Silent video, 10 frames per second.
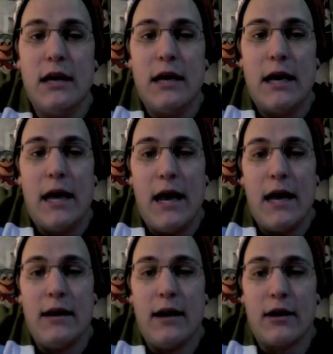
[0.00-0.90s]

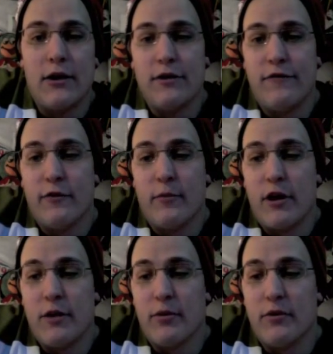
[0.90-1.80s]
and uh, good for
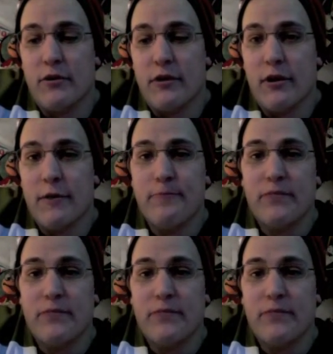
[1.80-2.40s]
Marty Brodeur.